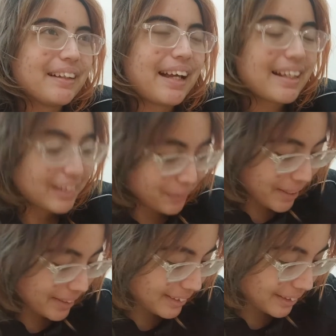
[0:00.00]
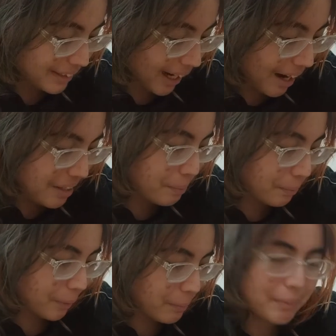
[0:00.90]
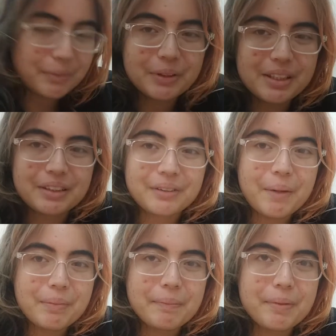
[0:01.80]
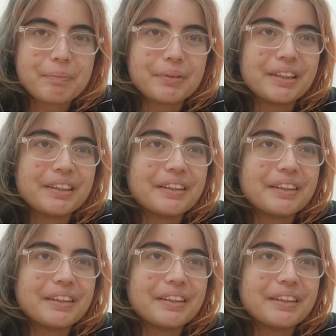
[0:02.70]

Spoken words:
and that's why it's such a hard problem to describe to people,